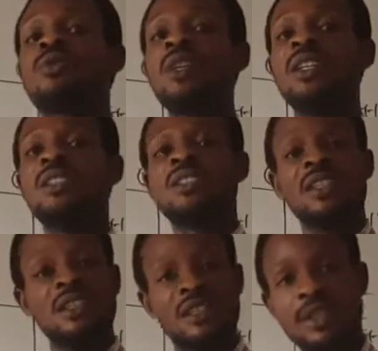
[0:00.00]
credit,
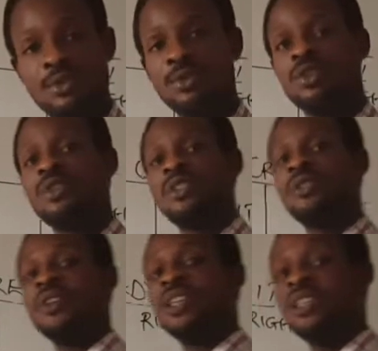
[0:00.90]
they do not
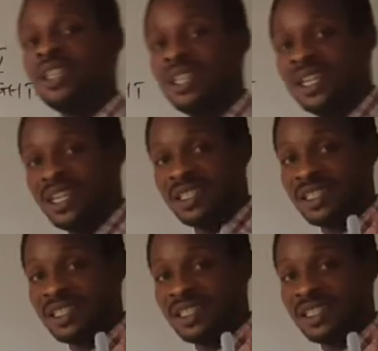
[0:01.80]
receive anything.